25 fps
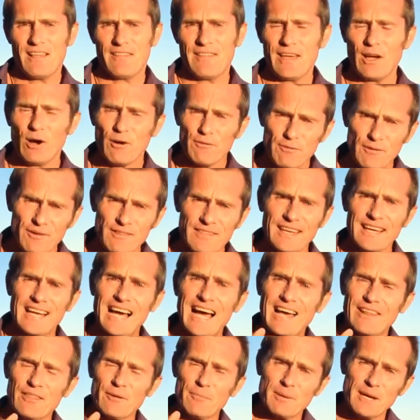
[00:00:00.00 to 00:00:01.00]
they often think
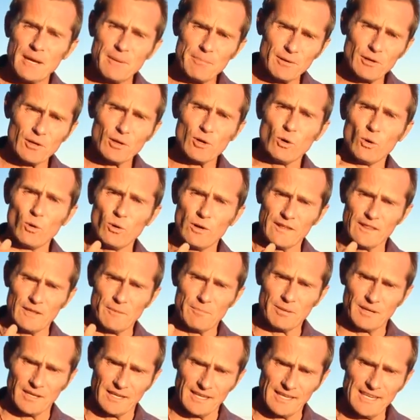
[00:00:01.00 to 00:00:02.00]
other people are calling
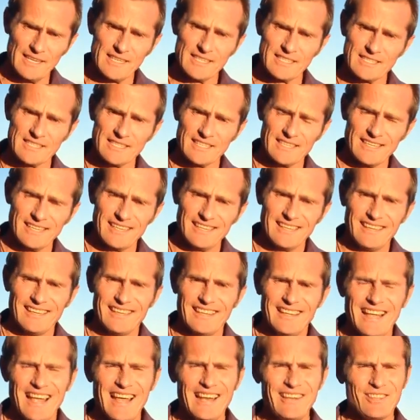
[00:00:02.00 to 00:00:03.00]
the police.
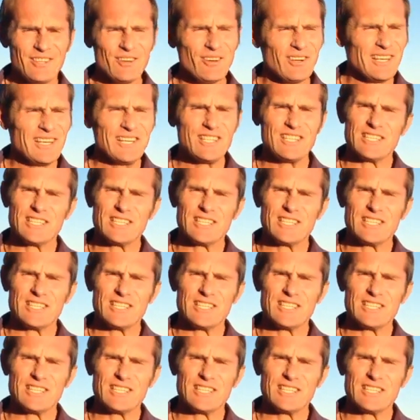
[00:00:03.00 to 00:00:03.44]
And thirdly,